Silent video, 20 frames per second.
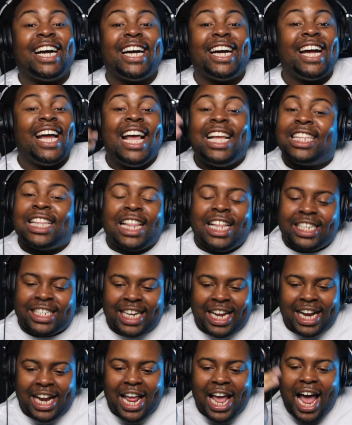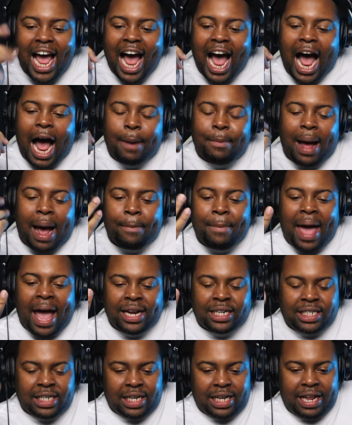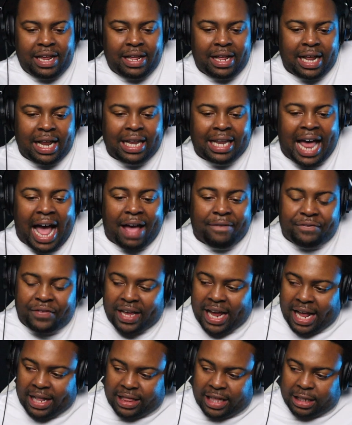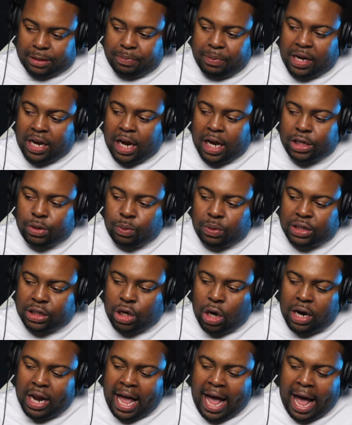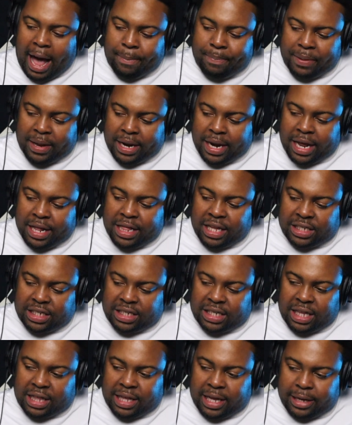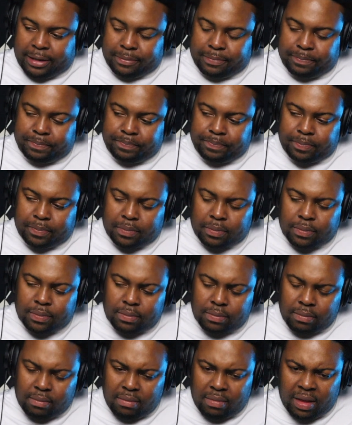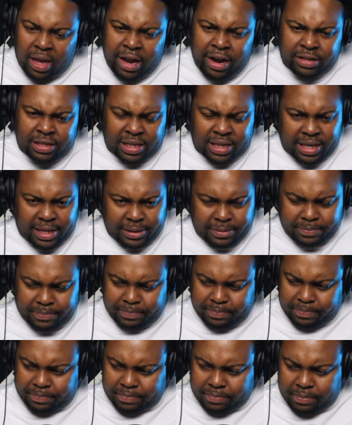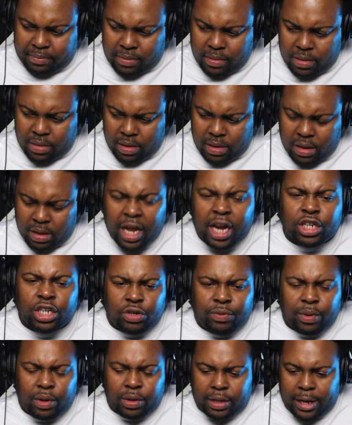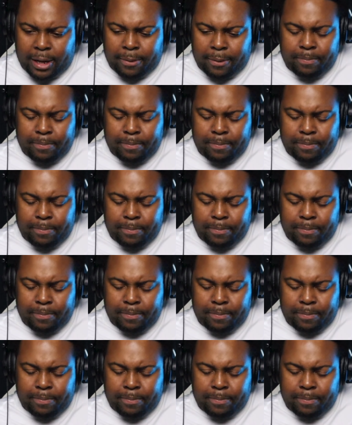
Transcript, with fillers: It, listen, I'm, I'm actually laughing at this because what's going to happen, and this is the thing. Here's the thing. Here's the real thing.